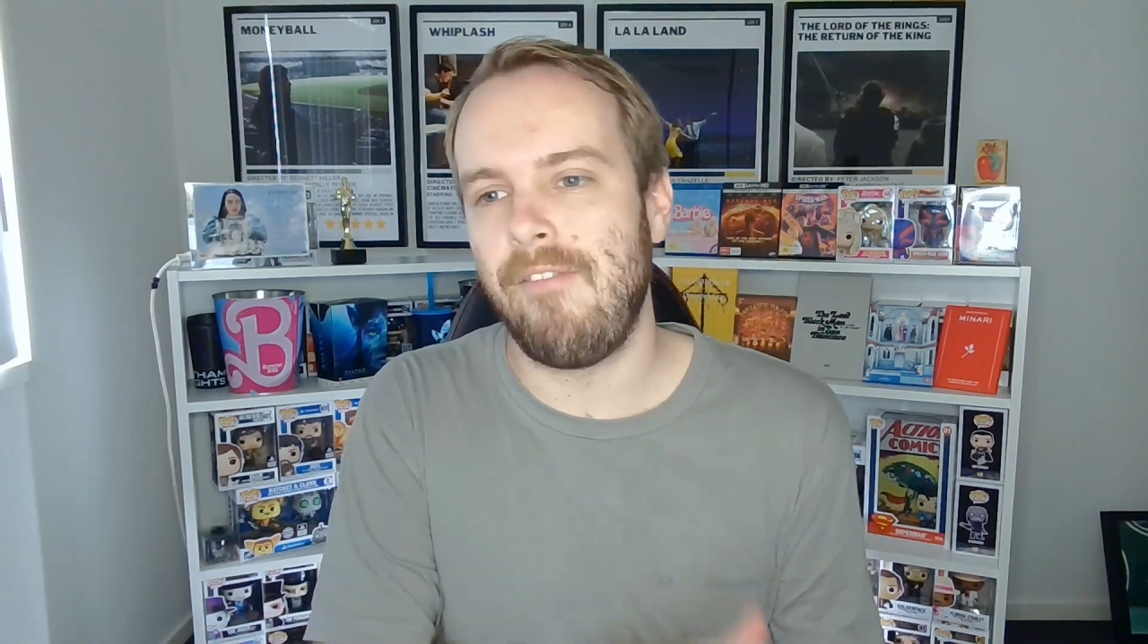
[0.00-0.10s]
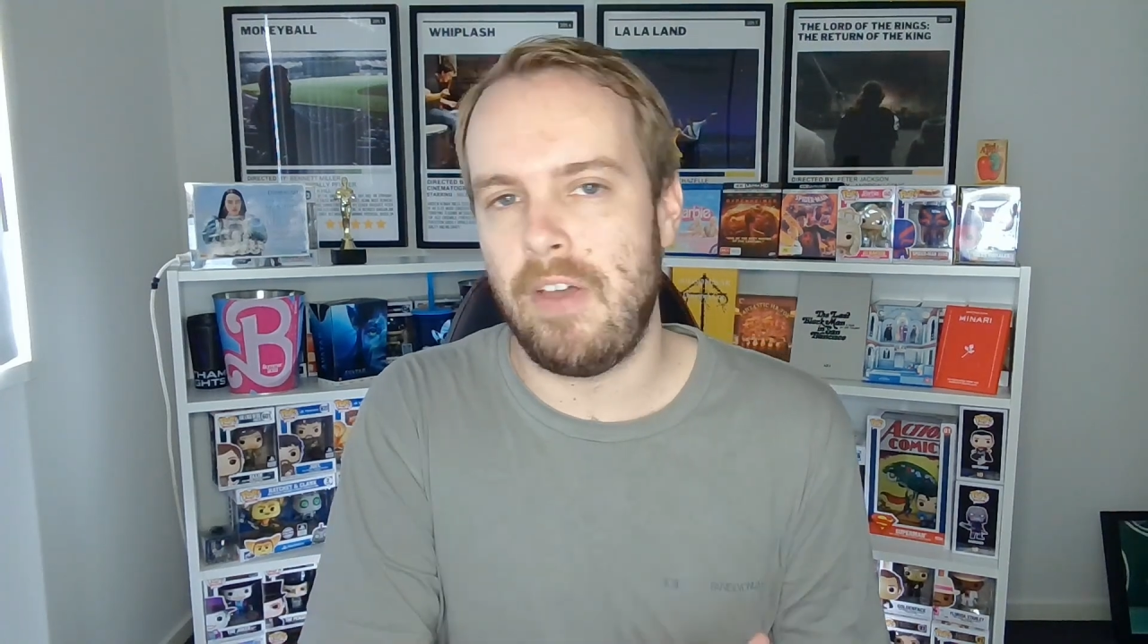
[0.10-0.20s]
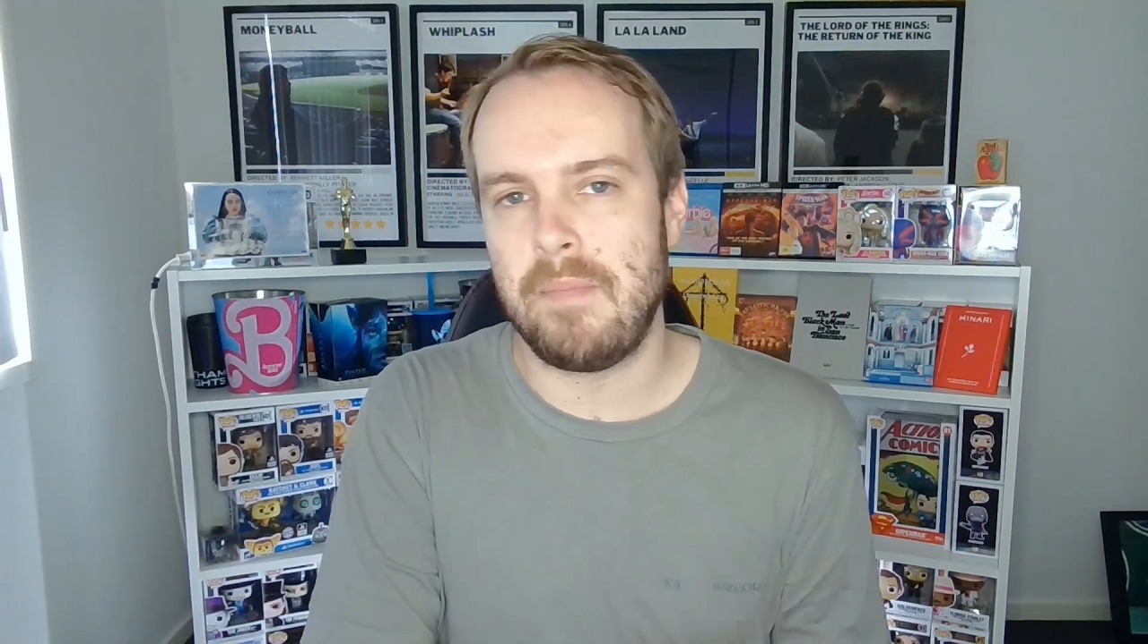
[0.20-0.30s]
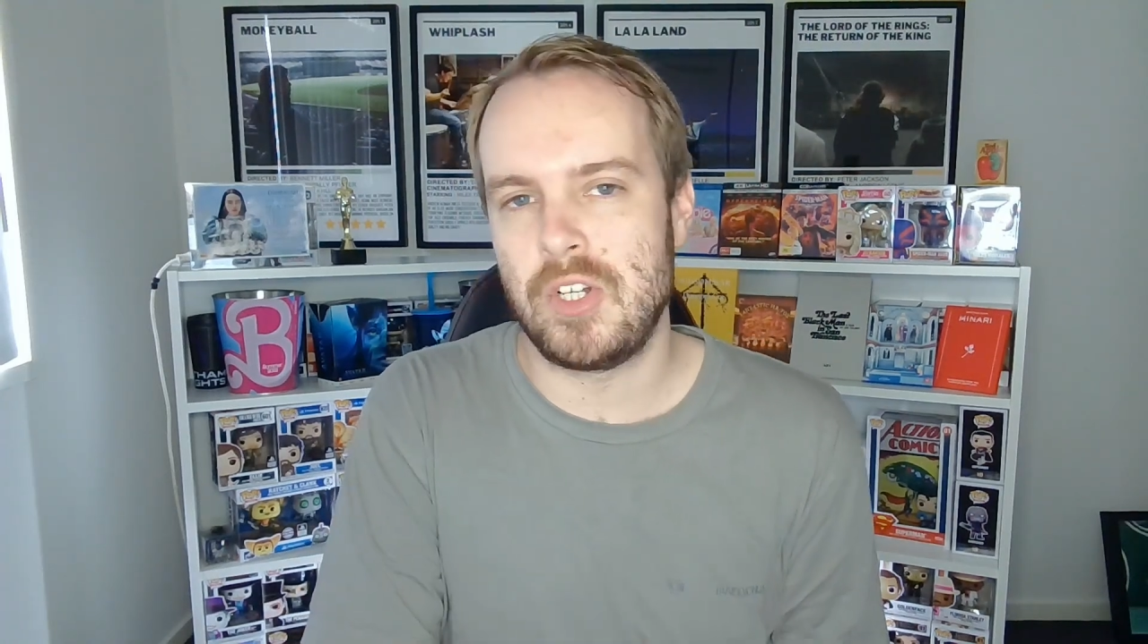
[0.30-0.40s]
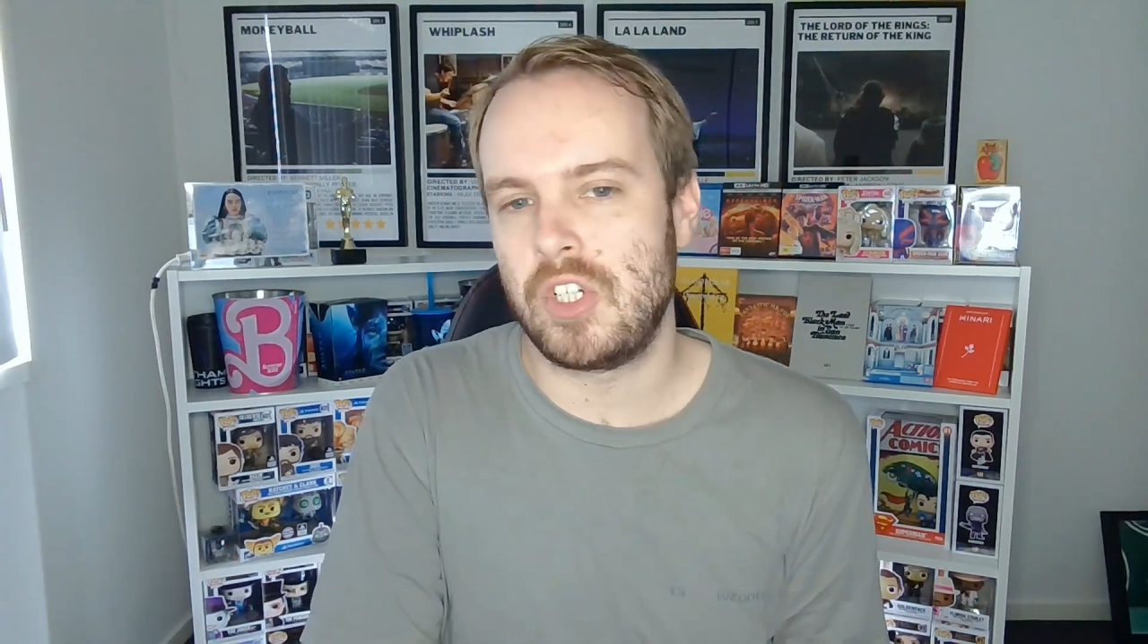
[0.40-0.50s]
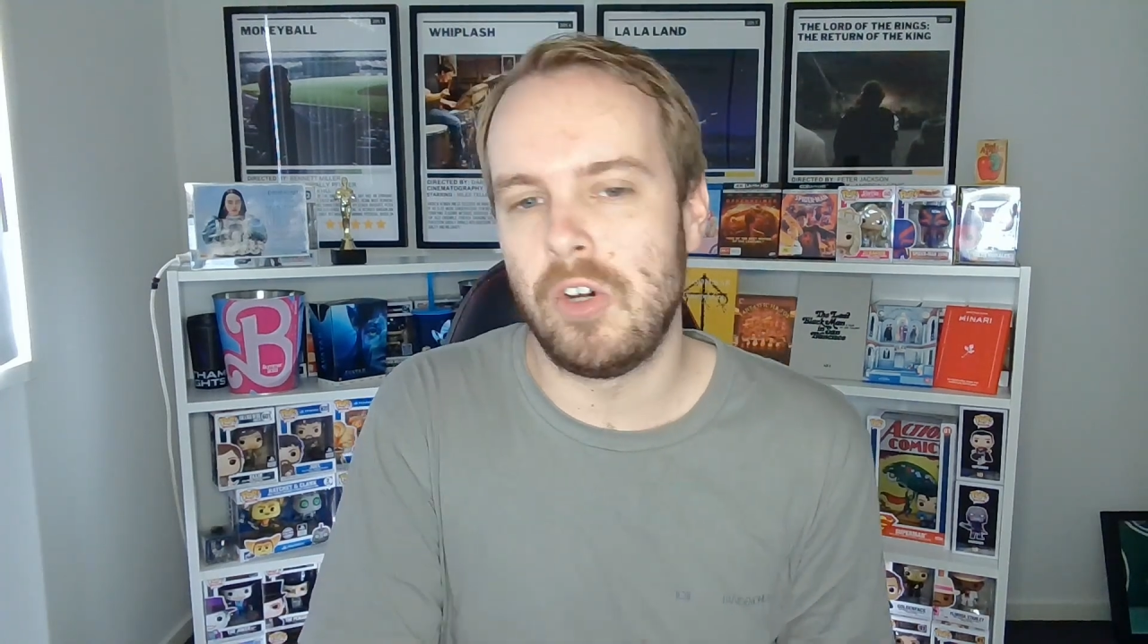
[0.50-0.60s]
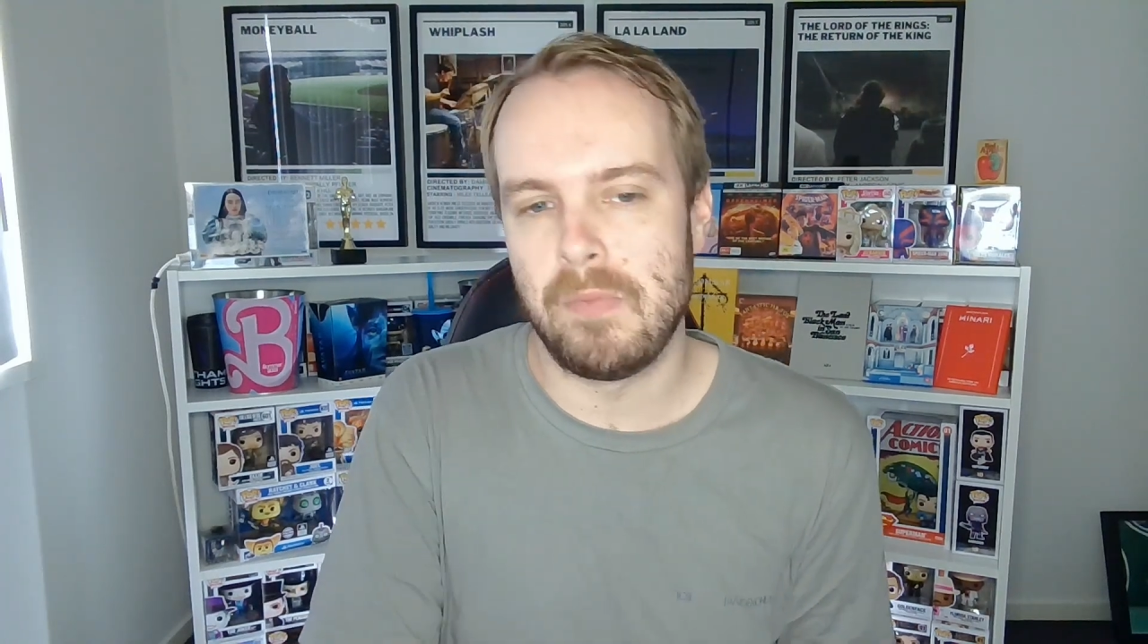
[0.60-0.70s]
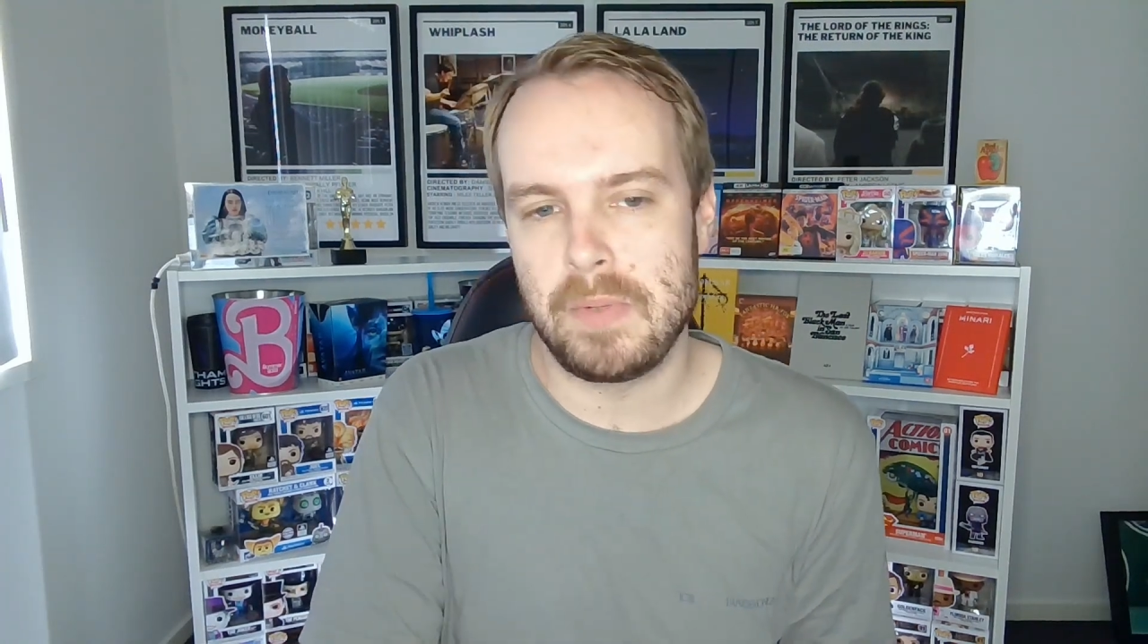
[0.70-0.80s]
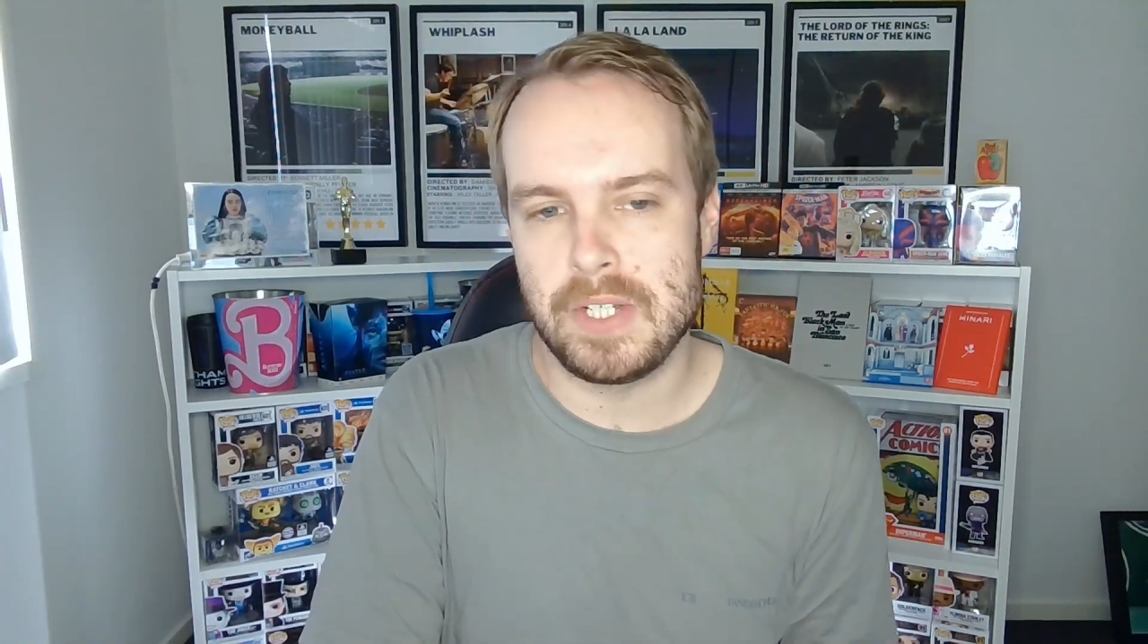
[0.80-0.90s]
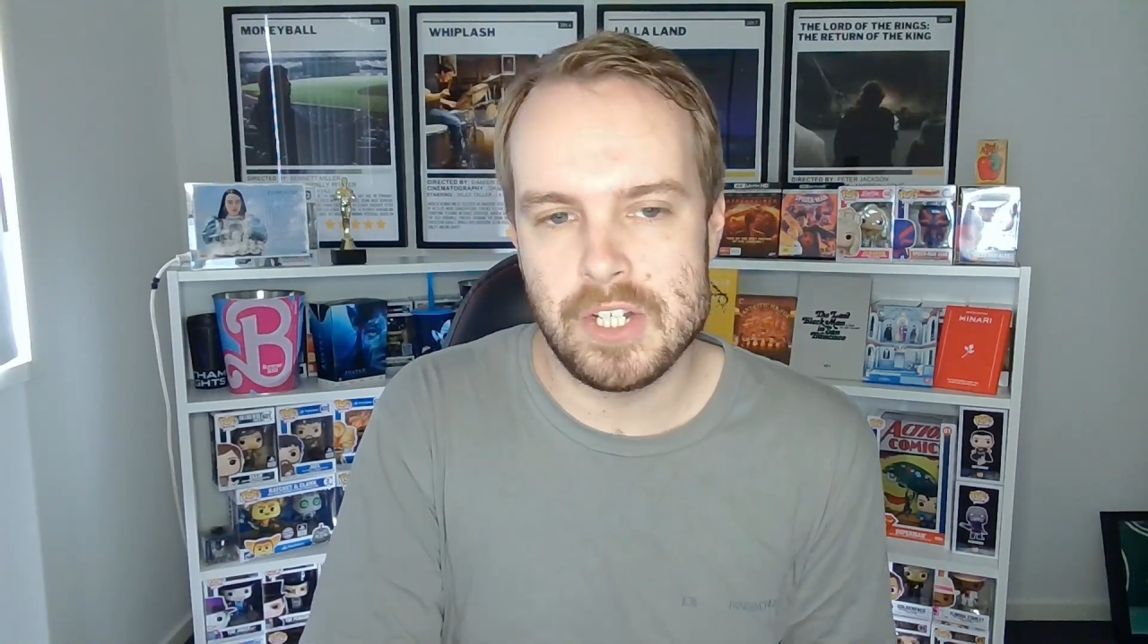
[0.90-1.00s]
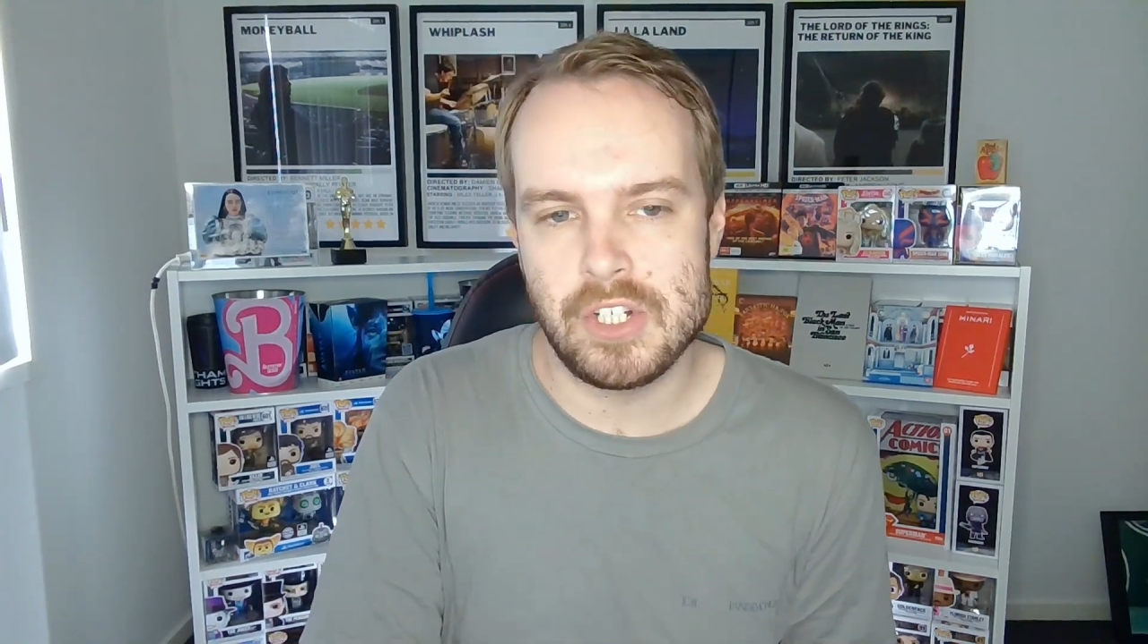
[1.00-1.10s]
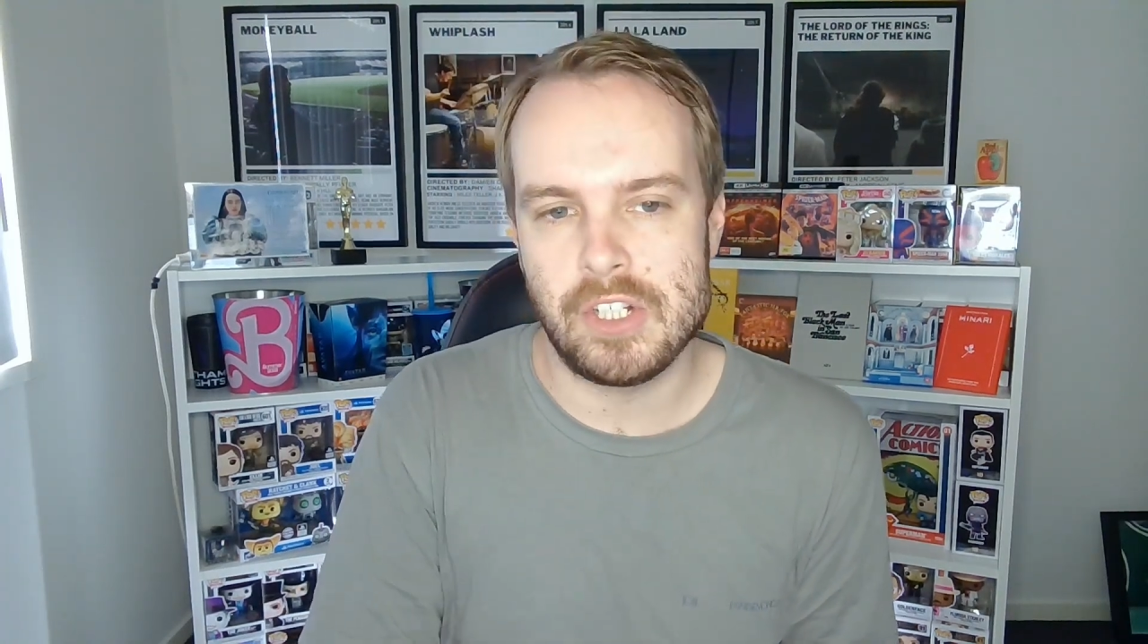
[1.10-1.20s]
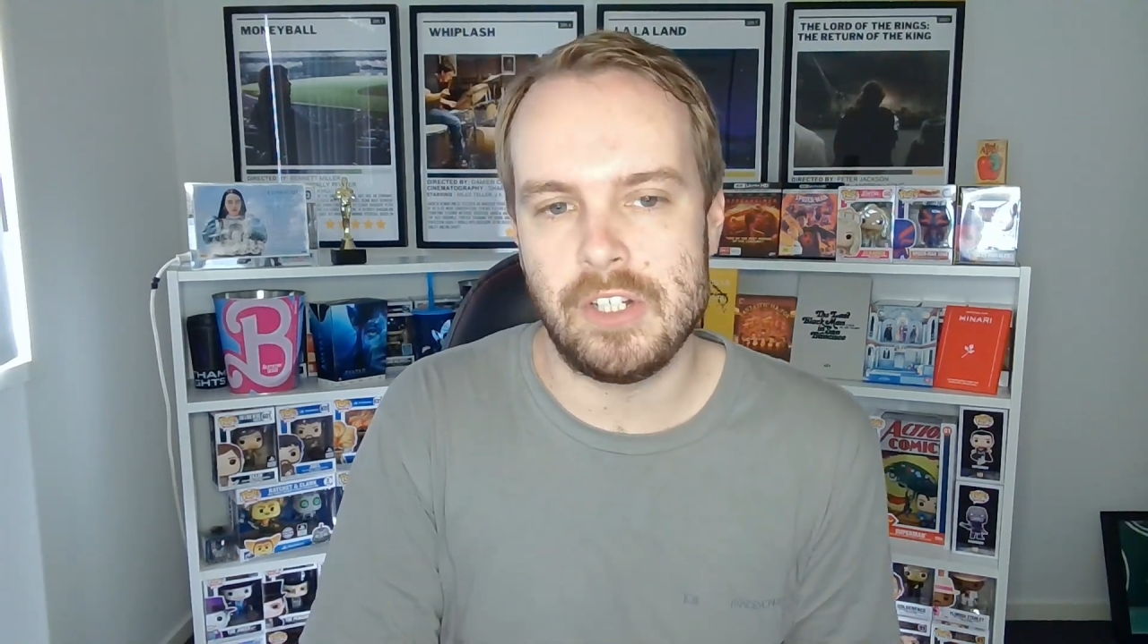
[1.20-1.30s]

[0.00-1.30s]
that much competition.